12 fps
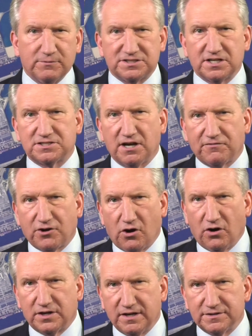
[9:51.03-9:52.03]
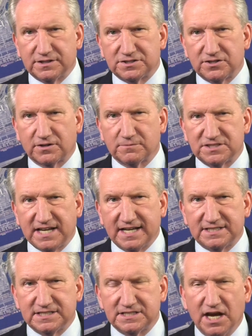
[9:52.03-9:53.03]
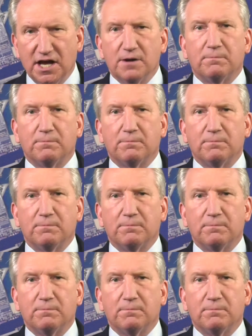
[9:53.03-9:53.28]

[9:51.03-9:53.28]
It was a tough call given the circumstances,